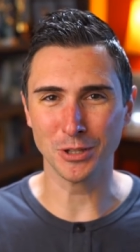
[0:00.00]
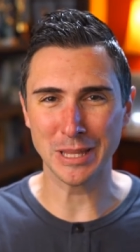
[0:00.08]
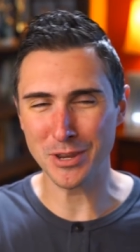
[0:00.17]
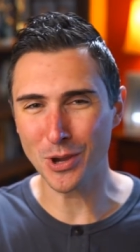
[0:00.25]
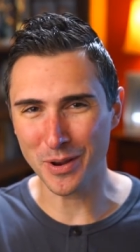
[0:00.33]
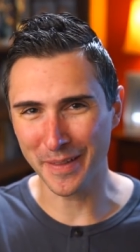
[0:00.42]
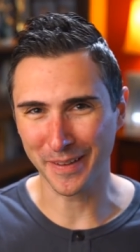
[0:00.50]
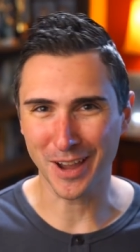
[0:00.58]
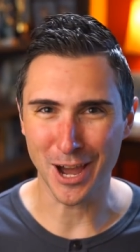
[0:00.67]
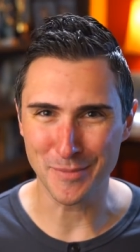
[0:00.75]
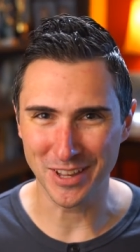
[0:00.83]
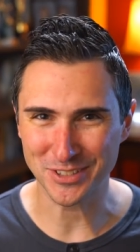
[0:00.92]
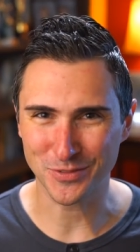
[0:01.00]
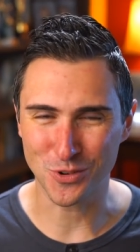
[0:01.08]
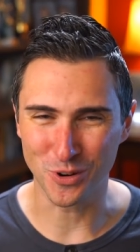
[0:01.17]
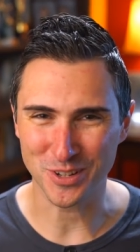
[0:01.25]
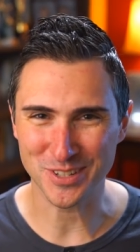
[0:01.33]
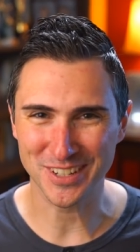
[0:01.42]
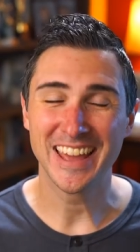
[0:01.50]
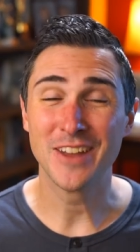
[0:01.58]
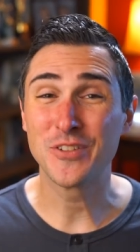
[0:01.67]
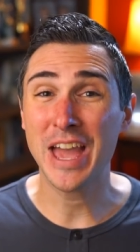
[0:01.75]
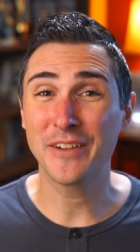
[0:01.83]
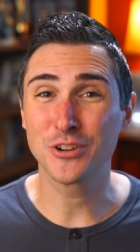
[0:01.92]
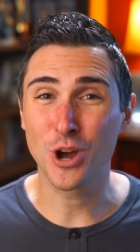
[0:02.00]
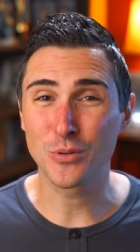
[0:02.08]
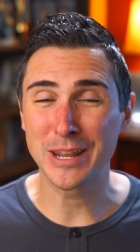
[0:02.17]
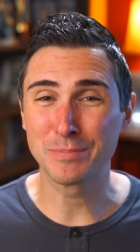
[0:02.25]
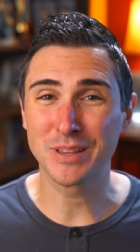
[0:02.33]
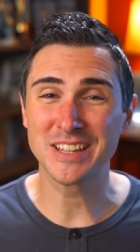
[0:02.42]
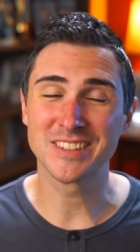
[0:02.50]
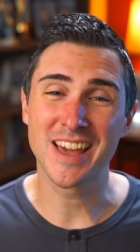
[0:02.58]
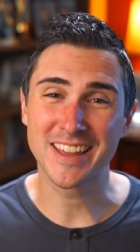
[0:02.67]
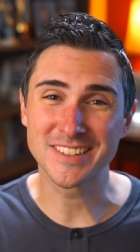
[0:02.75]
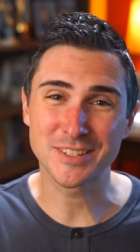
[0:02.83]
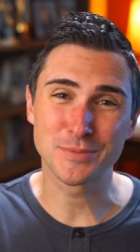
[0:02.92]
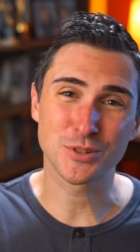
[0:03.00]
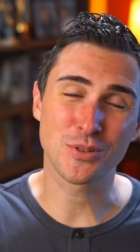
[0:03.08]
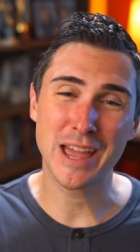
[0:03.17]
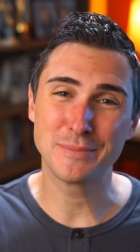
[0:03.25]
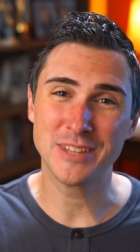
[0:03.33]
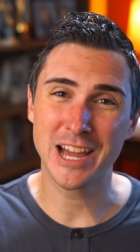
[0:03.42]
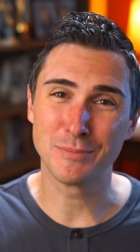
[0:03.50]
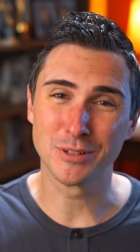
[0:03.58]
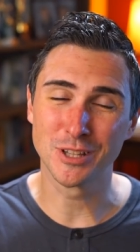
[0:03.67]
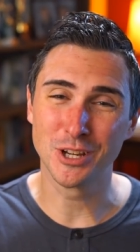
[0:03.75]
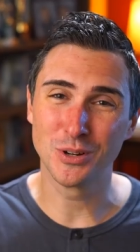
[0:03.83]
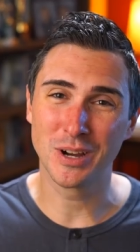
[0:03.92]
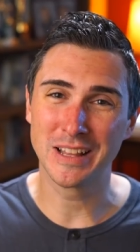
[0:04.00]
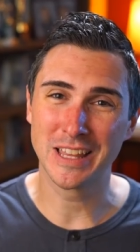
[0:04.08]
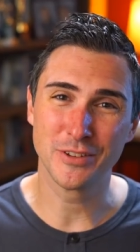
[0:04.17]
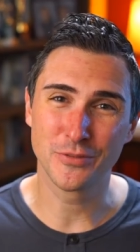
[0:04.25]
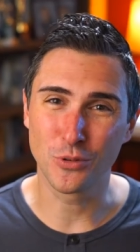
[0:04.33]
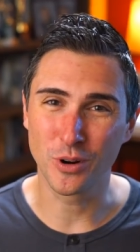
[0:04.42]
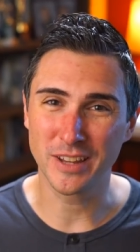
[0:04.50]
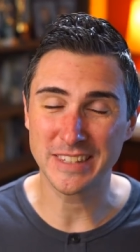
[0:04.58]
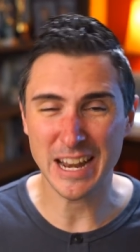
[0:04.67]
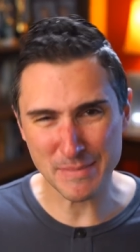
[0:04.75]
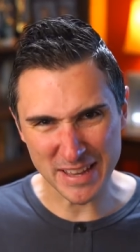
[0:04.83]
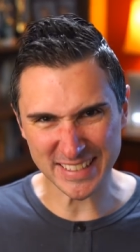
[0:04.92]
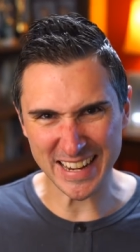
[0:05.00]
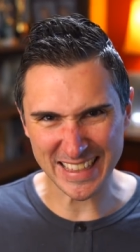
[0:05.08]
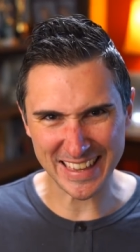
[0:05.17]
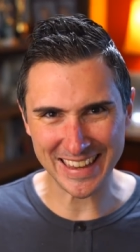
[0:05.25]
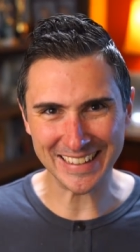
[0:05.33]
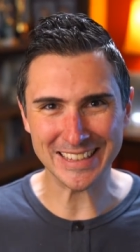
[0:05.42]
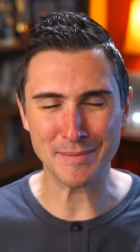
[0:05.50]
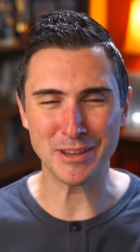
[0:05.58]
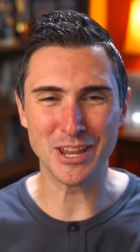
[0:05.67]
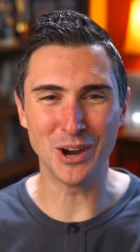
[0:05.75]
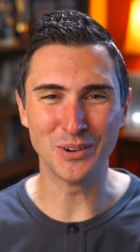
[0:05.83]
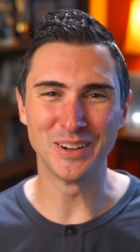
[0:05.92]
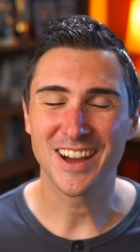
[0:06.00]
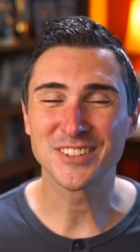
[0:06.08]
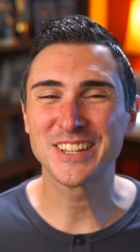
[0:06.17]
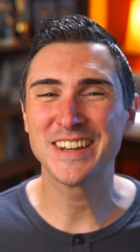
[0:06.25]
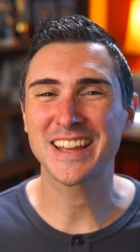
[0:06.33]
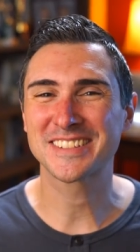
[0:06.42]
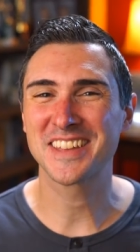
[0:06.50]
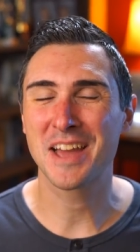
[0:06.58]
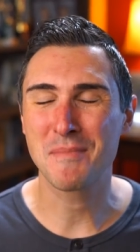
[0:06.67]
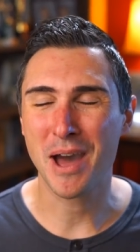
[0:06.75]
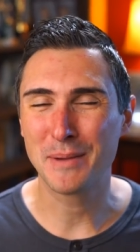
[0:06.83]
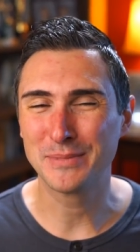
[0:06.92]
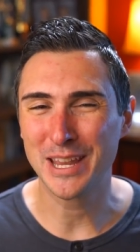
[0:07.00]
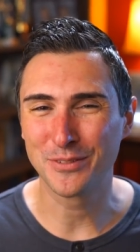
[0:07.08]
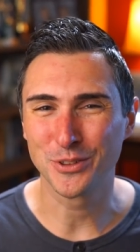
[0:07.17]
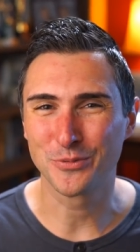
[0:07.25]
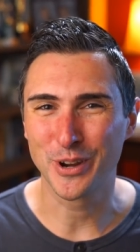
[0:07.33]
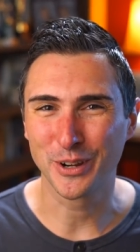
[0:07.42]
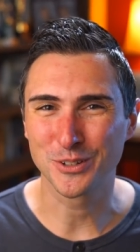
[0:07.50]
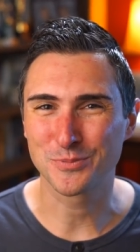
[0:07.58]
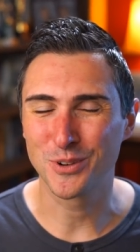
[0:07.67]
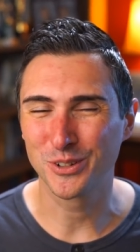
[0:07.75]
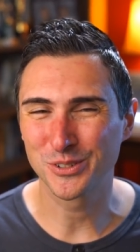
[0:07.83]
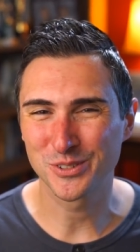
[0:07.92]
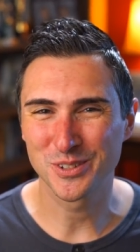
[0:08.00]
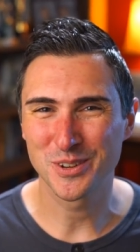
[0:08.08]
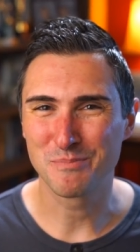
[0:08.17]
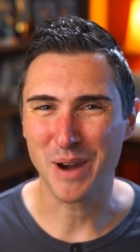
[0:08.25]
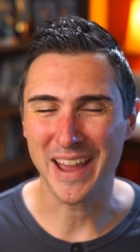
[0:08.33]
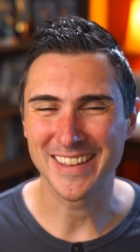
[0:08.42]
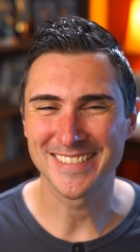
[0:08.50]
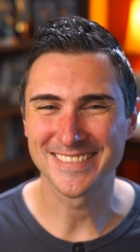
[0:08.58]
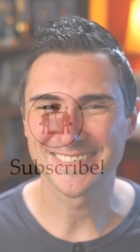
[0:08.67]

Let me know in the comments, of course. And if you haven't already, please like and subscribe down below. I love you for it. Did I miss anything? Let me know. I'll see you next time. I'm Dave with the Fragrance Bros. Bye.